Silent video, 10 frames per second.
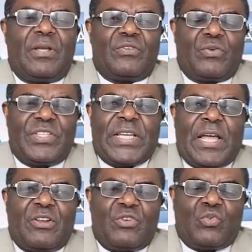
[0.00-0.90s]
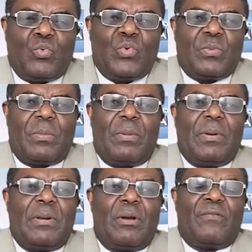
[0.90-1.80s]
So these are two
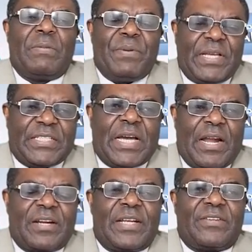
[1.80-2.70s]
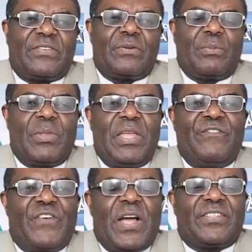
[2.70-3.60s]
of the biggest characters.
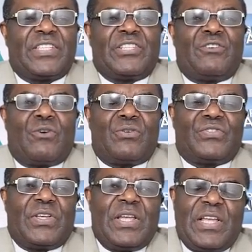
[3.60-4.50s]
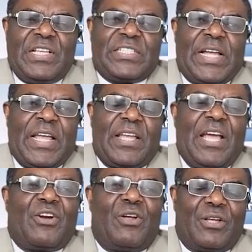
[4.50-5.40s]
In fact, Cecil Rhodes is like
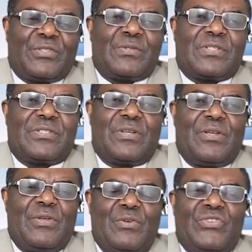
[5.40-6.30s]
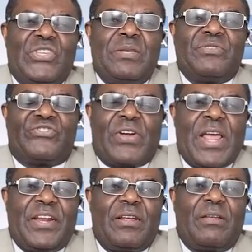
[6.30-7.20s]
a colossus. You see him
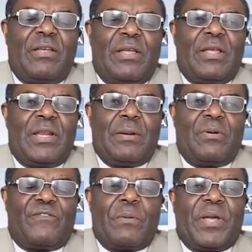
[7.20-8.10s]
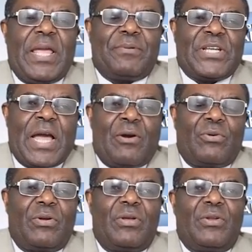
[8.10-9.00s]
striding from Cape
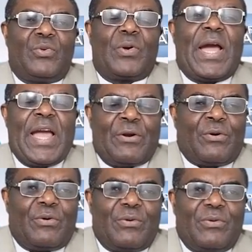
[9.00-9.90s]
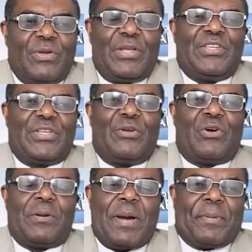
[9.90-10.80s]
Town to Cairo
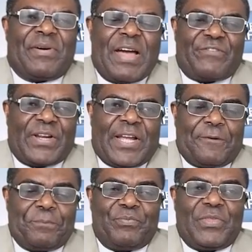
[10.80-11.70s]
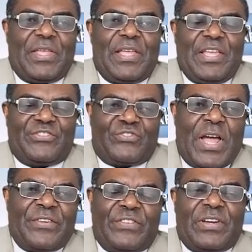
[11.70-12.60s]
on the map of Africa. He
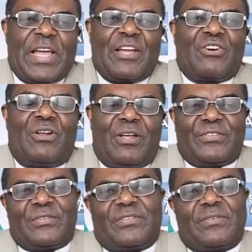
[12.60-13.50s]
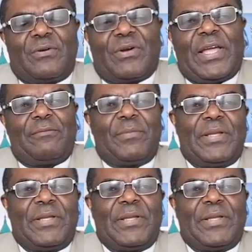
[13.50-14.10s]
strides it like a colossus, okay?